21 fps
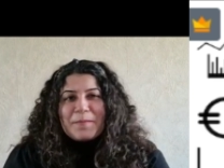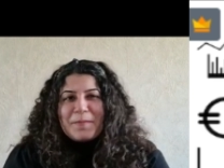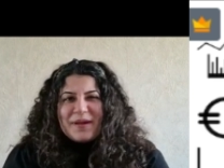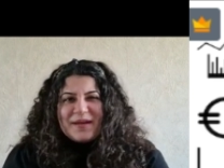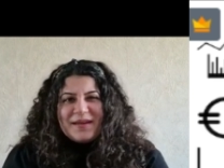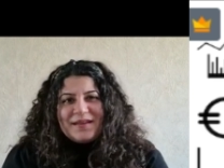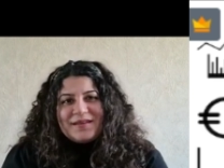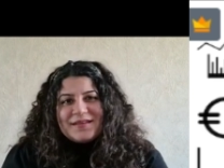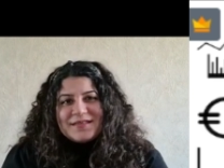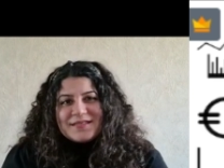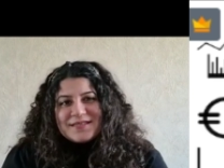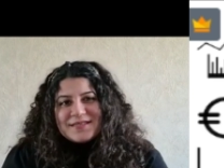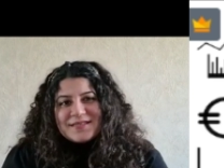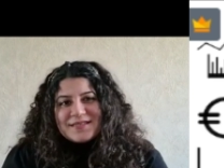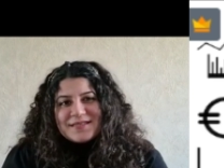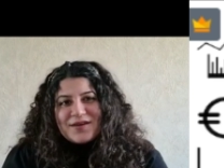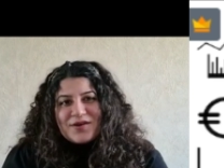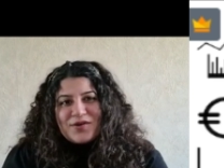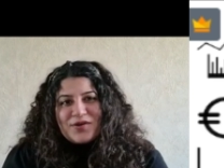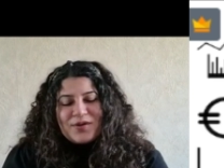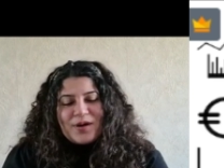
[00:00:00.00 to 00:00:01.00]
analysis
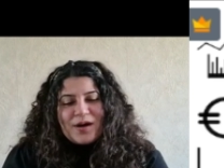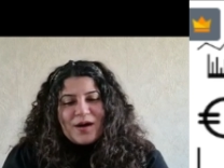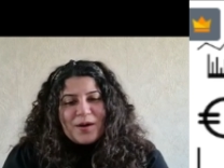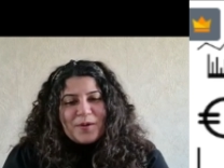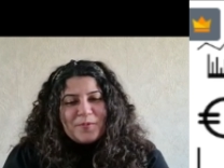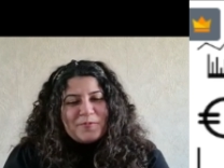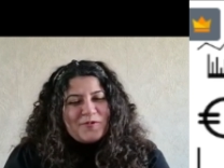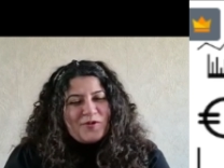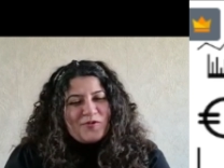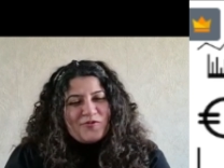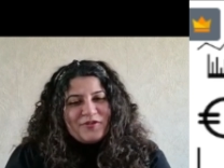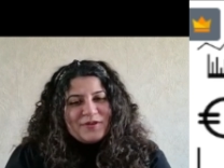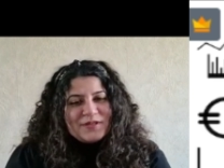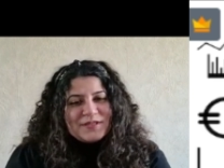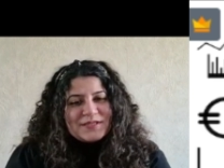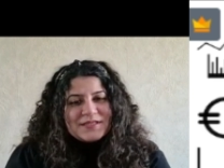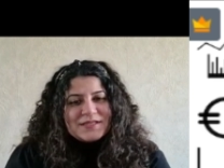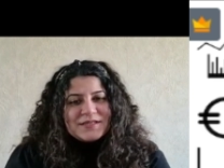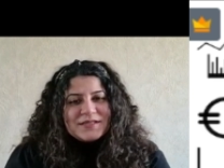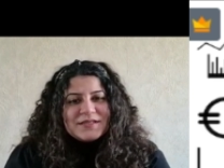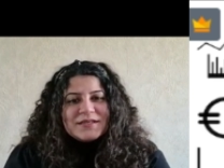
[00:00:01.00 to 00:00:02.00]
of
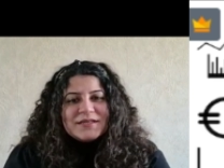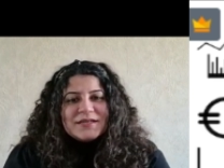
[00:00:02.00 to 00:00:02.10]
it.